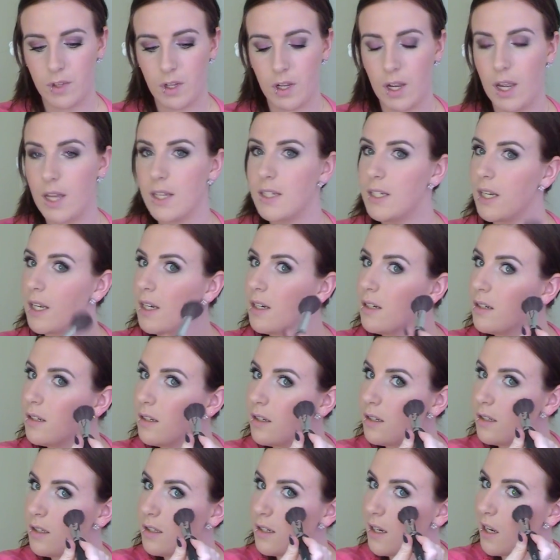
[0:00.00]
I tend
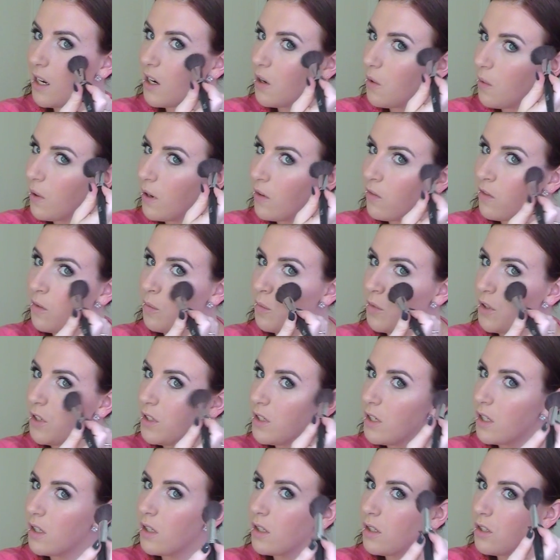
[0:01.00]
to stay away from
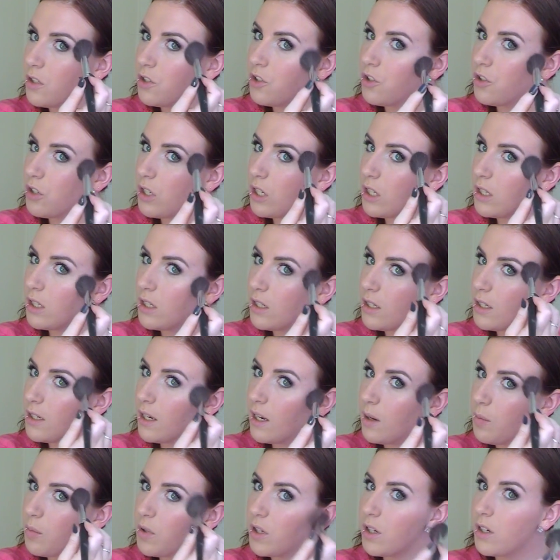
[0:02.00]
using this during the
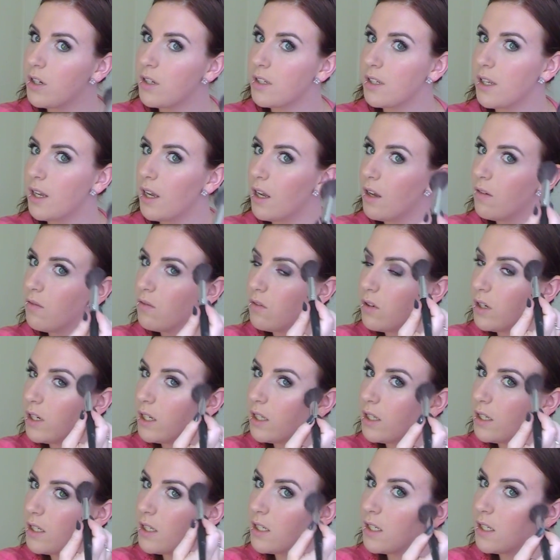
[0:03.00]
day because I have
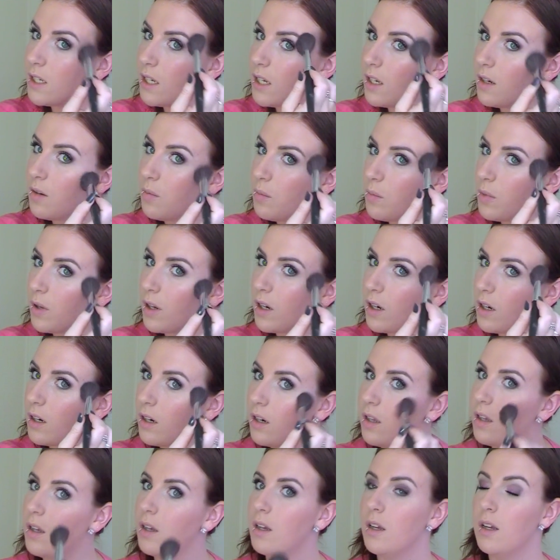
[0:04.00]
oily skin, but
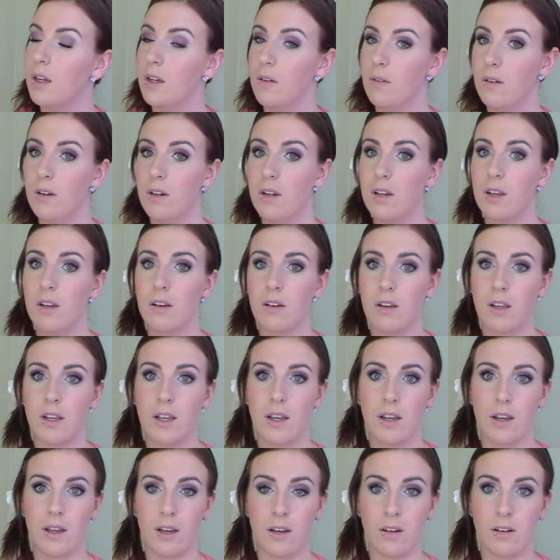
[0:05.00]
when you're going
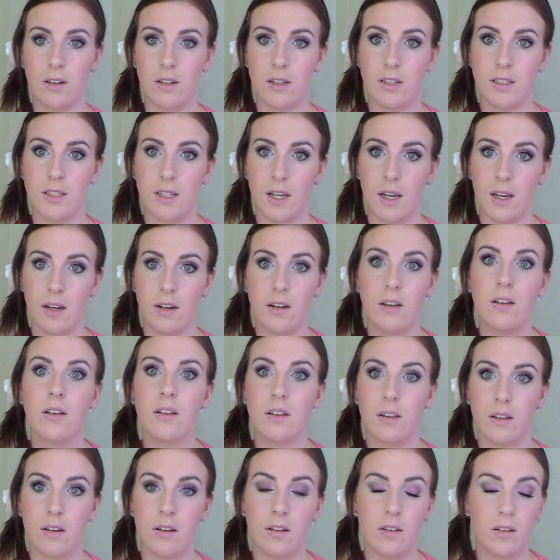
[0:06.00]
out on a date,
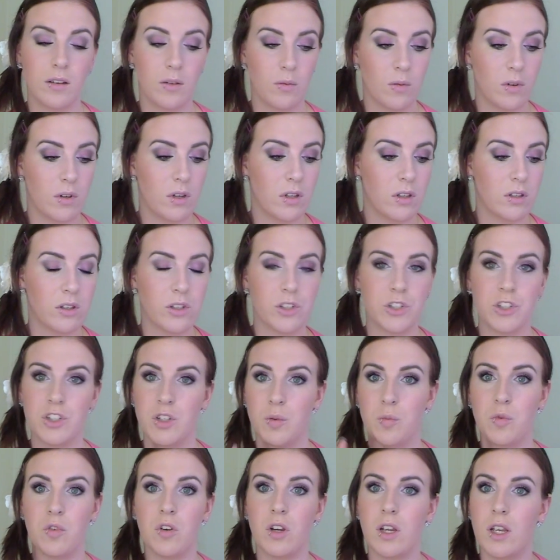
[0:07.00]
hello, you want to look
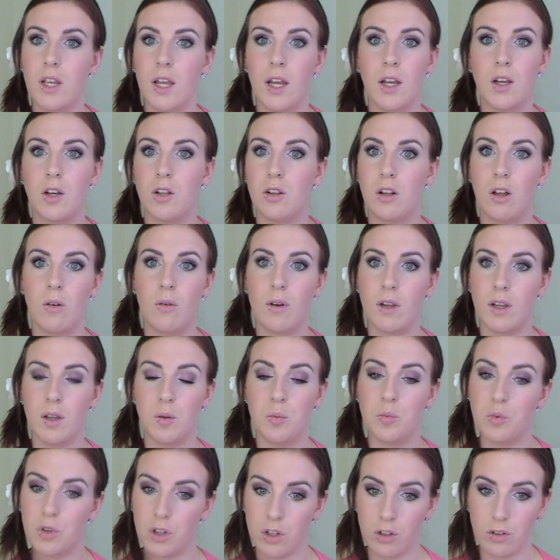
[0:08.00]
shimmery and glowing
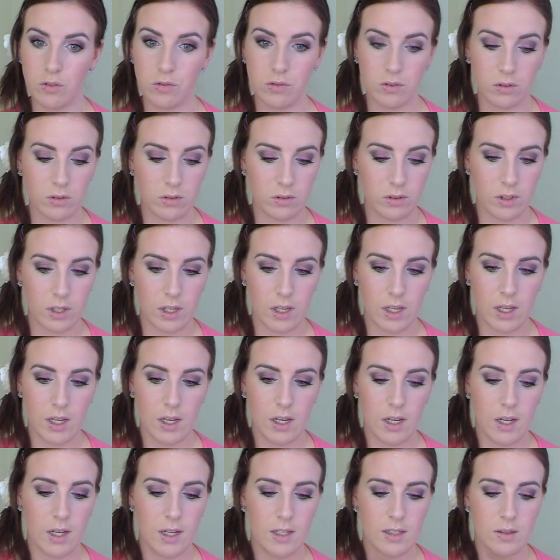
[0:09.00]
and beautiful.
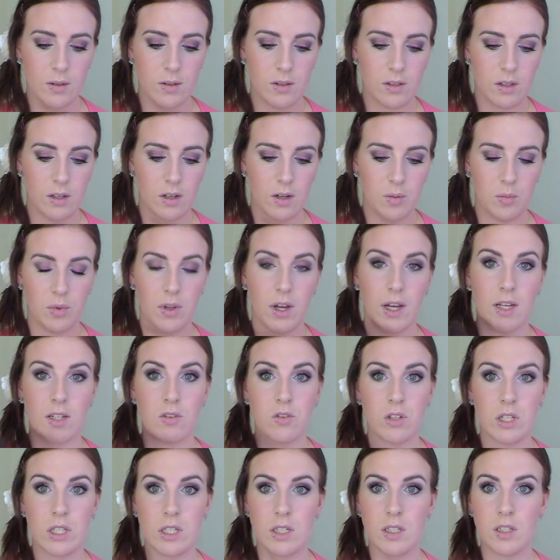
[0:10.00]
Just going to apply a
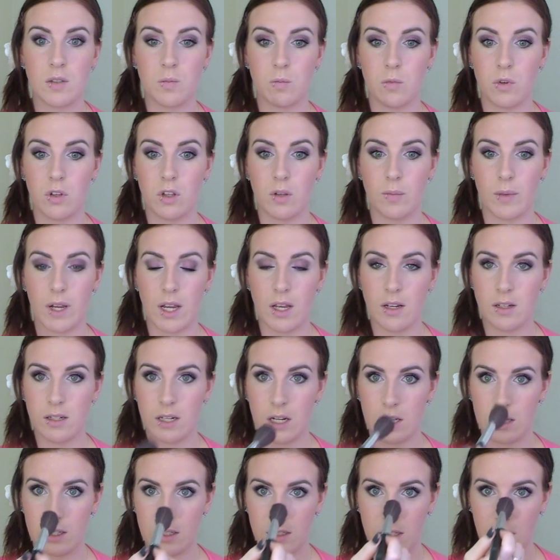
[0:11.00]
really small amount
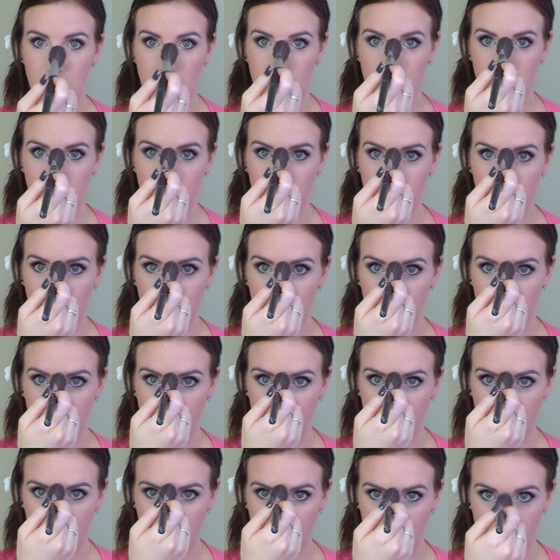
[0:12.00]
down the centre of my
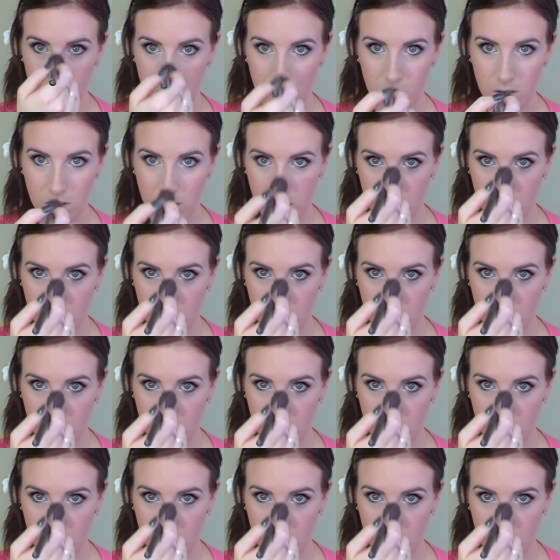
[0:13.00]
nose,